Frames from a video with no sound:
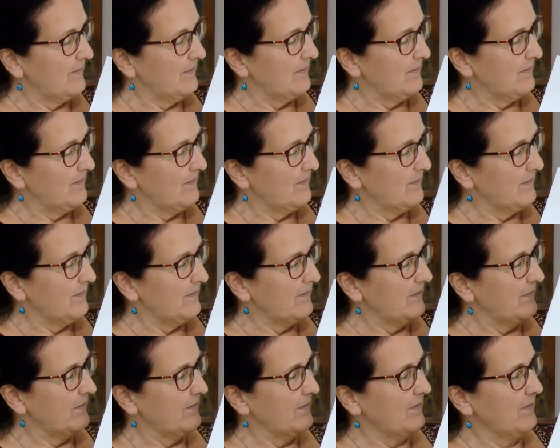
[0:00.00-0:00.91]

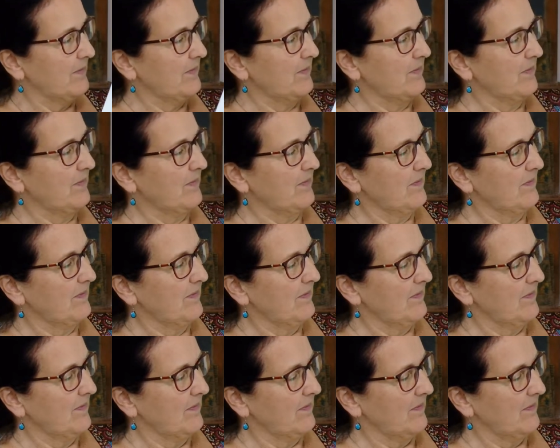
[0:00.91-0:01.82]

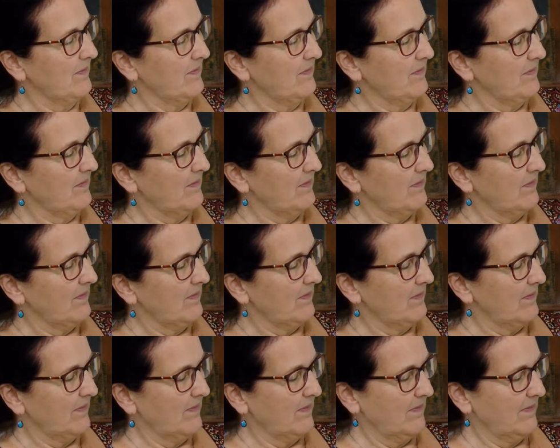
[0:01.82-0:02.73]

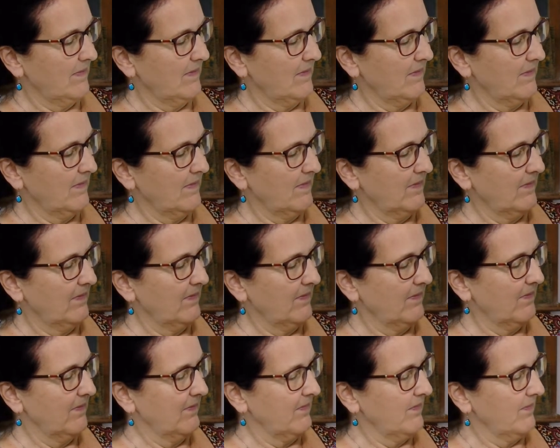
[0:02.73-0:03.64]

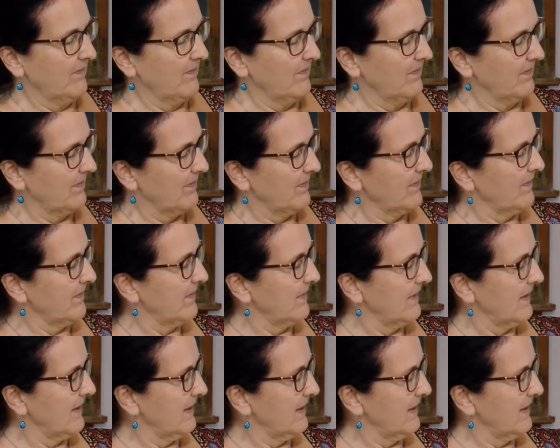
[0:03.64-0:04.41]
Nothing is said.